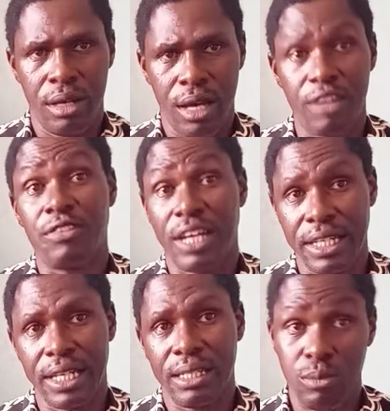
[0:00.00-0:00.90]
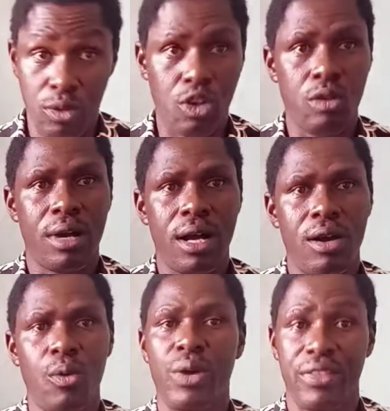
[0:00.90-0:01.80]
and finally Bungoma,
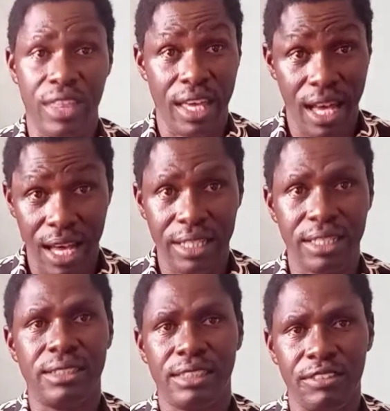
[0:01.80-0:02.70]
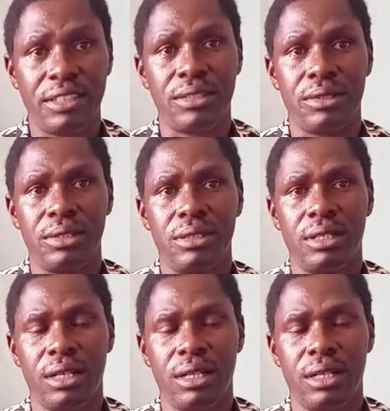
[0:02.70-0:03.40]
where they had several